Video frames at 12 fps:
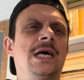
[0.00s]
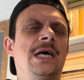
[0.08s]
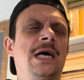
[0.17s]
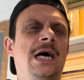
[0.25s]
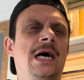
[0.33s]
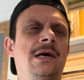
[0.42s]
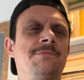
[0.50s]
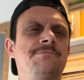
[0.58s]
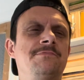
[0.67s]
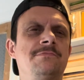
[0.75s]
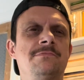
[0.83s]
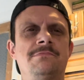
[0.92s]
But
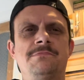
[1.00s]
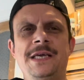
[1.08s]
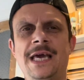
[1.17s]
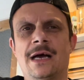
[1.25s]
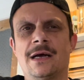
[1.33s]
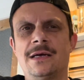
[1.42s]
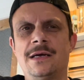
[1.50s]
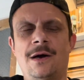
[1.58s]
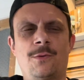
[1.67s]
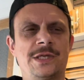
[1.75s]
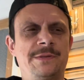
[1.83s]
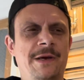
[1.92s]
yeah, I
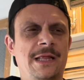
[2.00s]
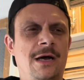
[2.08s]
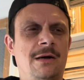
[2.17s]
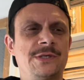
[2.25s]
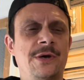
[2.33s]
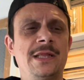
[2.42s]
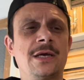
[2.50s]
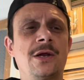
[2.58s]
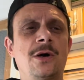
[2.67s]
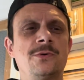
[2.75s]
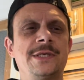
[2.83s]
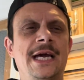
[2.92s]
wanted to pick that up. So in the good
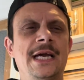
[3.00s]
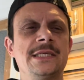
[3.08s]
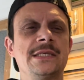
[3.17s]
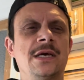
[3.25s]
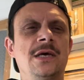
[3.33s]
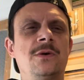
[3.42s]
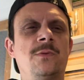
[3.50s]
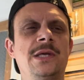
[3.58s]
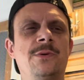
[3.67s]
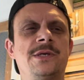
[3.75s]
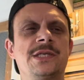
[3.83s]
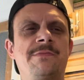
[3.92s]
old days, when
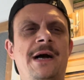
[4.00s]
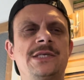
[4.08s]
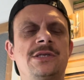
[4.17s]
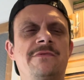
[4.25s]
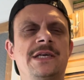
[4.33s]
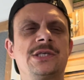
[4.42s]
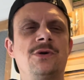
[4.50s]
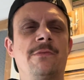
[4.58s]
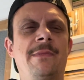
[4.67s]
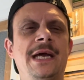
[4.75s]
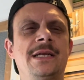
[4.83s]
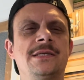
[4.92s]
you were dispatched to rescue a
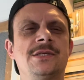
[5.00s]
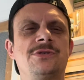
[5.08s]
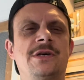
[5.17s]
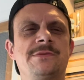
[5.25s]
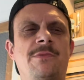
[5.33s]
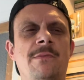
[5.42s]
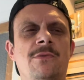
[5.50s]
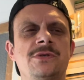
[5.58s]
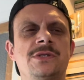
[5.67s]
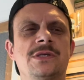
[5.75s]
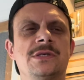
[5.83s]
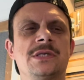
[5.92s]
maiden distressed by
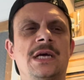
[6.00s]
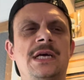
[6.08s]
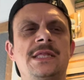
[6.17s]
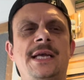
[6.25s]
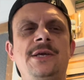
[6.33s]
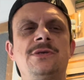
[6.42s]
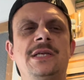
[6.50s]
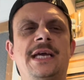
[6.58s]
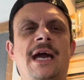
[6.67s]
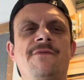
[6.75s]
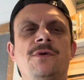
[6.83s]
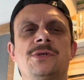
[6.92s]
monsters, they usually
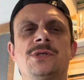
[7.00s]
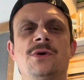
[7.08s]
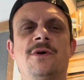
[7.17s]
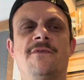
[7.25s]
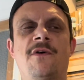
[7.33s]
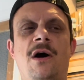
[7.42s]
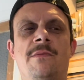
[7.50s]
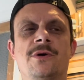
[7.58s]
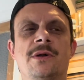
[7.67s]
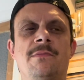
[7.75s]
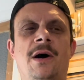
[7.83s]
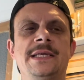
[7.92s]
gave you a suit of armour and
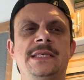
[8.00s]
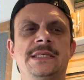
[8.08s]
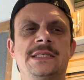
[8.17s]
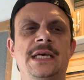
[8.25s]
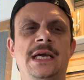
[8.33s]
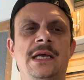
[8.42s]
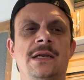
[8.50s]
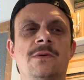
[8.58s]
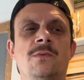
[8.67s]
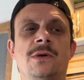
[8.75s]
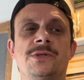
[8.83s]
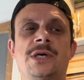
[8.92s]
a mighty steed.
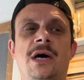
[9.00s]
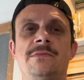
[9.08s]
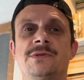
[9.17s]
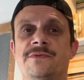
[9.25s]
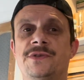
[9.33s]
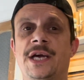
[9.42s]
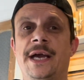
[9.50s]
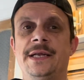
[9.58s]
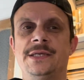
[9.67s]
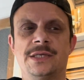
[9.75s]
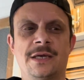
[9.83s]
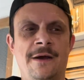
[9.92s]
Well, times have changed.